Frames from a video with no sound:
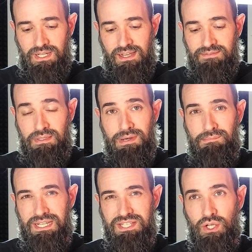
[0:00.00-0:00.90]
I've
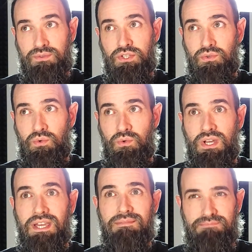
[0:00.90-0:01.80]
limited myself to
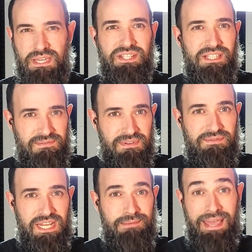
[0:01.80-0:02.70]
basically
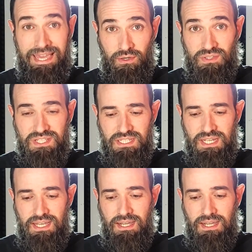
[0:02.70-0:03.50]
15 panels.